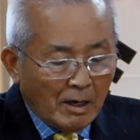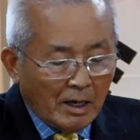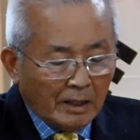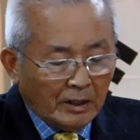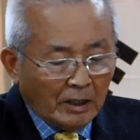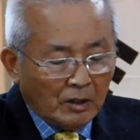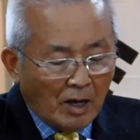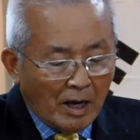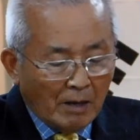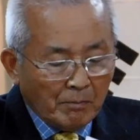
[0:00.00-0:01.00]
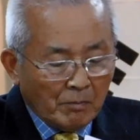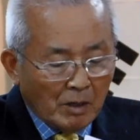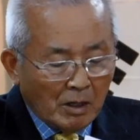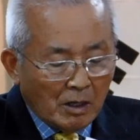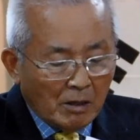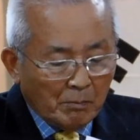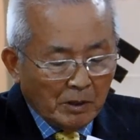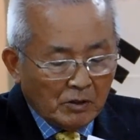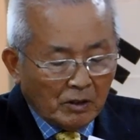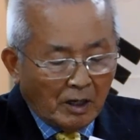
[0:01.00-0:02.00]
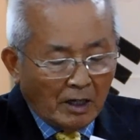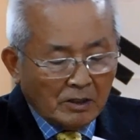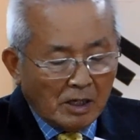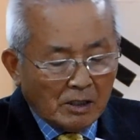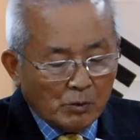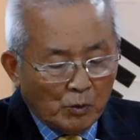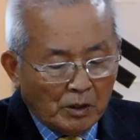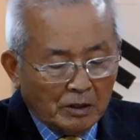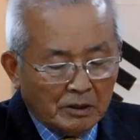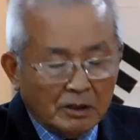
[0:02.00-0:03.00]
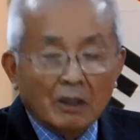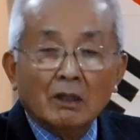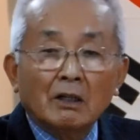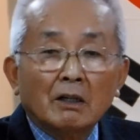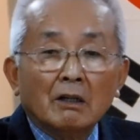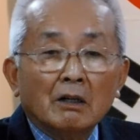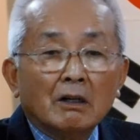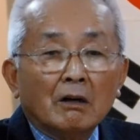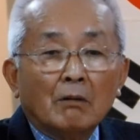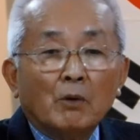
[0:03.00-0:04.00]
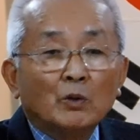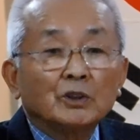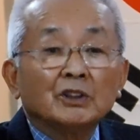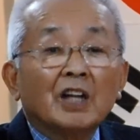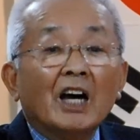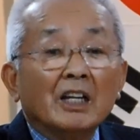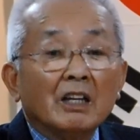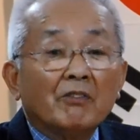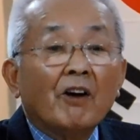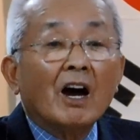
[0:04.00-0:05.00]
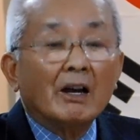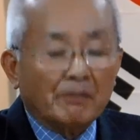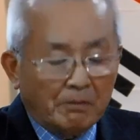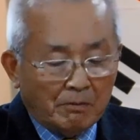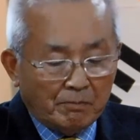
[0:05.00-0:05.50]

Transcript: At that time, Mr. Casals was almost 95